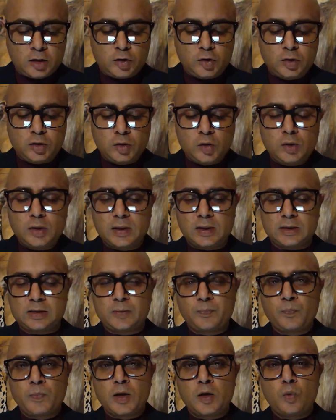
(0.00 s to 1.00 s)
To do this,
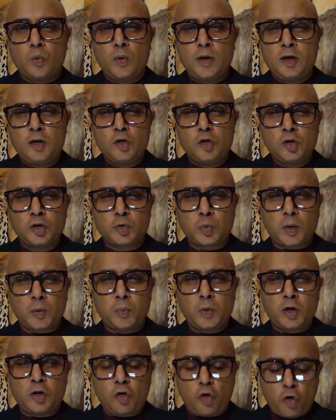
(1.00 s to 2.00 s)
we used what
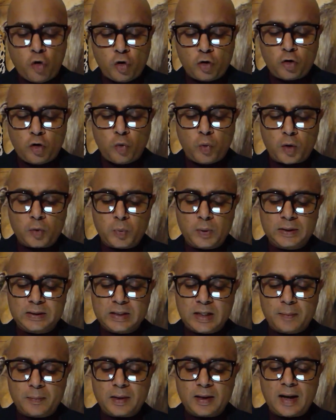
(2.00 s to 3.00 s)
we call, or what we
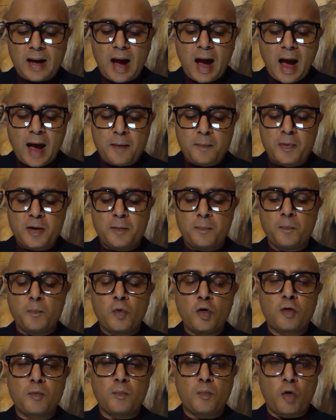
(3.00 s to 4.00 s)
termed, an hybrid
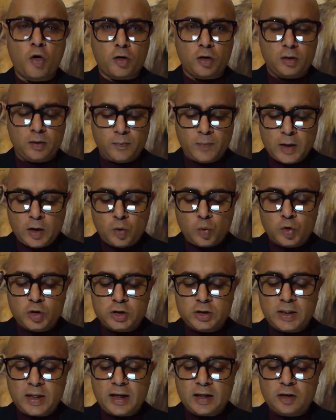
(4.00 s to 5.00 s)
MOOC model,
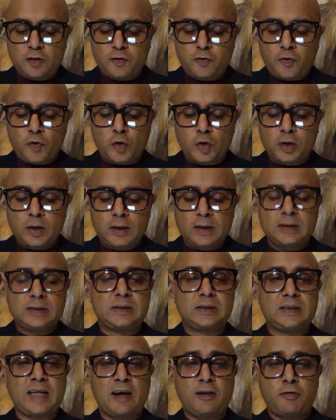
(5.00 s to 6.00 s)
which catered for
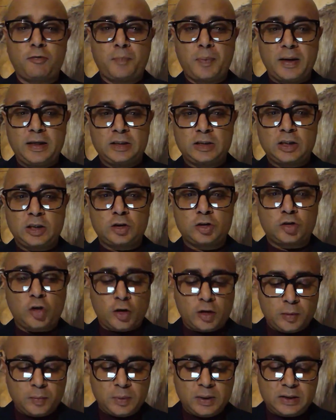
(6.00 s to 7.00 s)
self-paced,
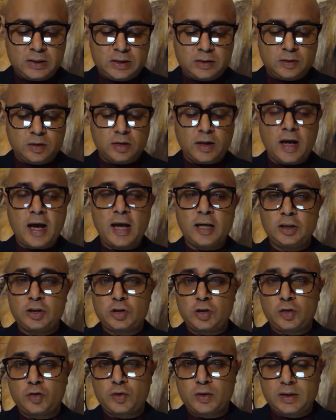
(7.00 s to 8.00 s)
autonomous,
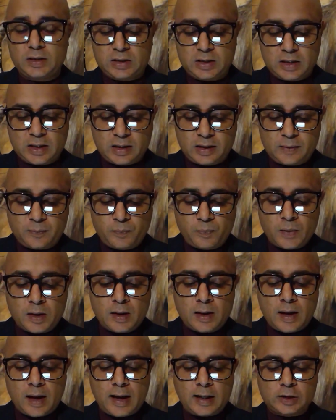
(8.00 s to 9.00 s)
asynchronous learning,
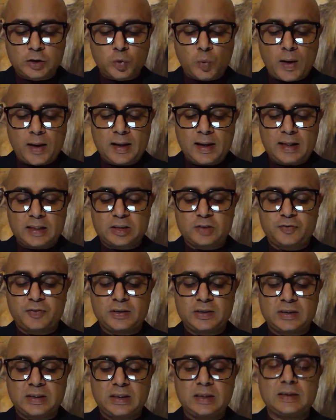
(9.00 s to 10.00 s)
as well as
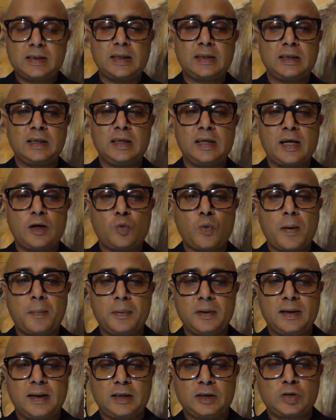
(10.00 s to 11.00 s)
facilitator-led
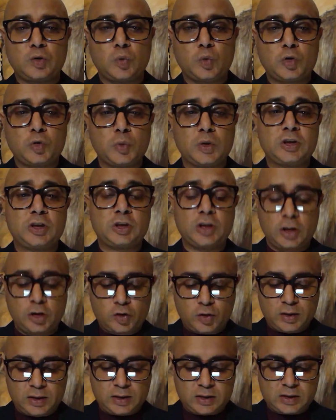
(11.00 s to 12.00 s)
webinars, which were
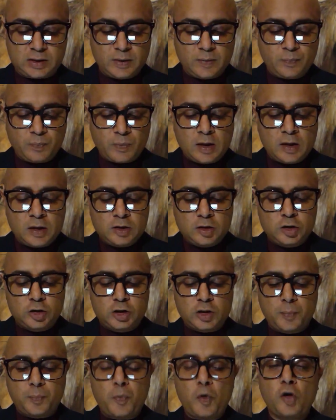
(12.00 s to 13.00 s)
synchronous. To
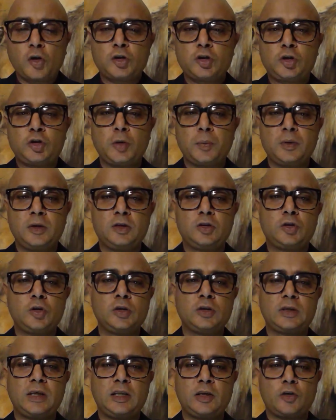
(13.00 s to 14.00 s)
support
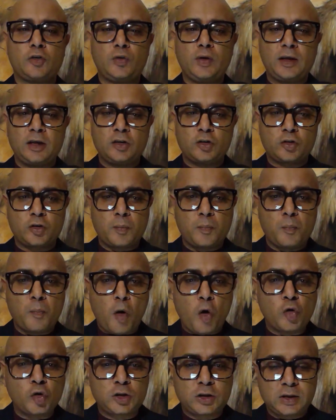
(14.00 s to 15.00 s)
students in the real
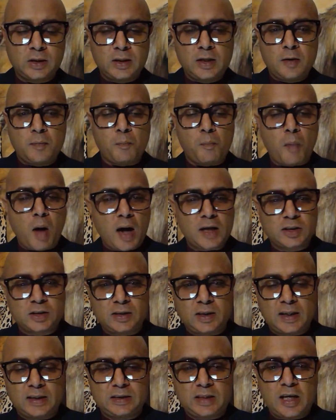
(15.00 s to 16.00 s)
remote,
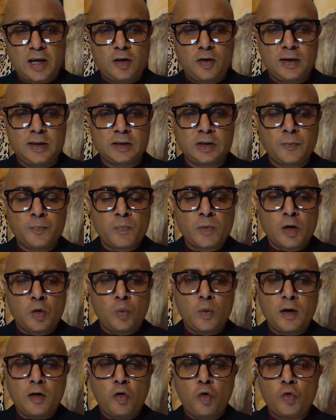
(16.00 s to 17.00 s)
marginalized areas
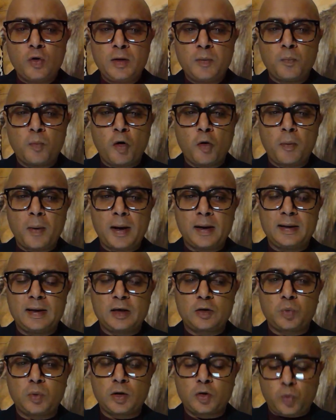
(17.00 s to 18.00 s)
where only mobile
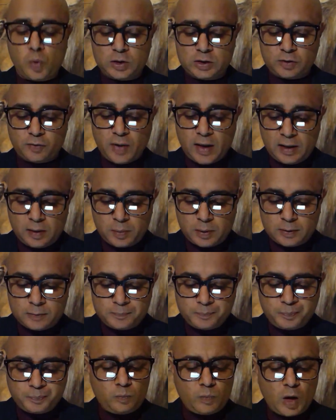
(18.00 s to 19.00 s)
network was available,
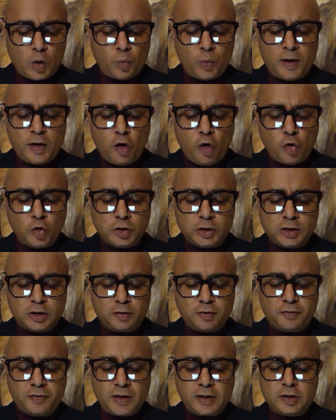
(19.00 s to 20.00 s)
we hosted
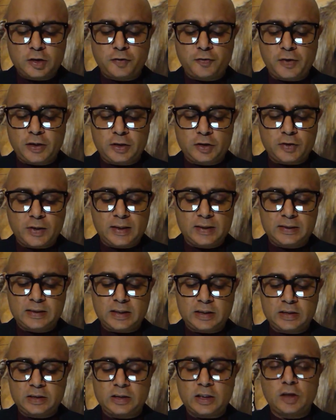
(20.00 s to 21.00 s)
face-to-face training
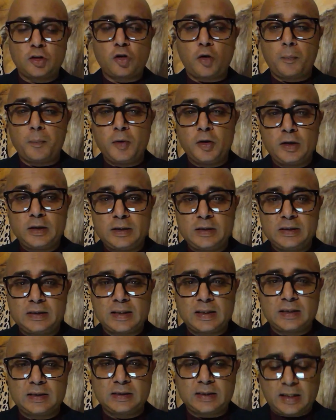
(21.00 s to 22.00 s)
sessions in community
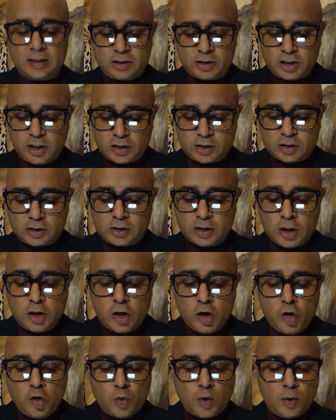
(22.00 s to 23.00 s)
centers and churches,
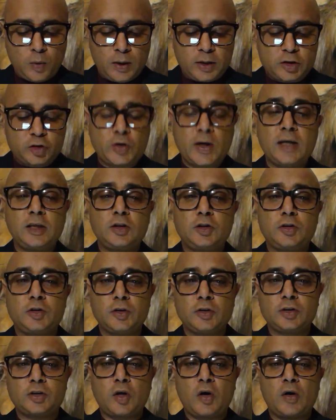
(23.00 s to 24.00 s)
where we trained
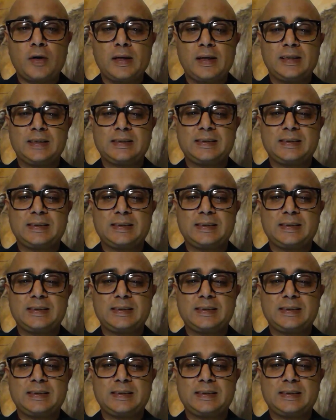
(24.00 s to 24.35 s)
students on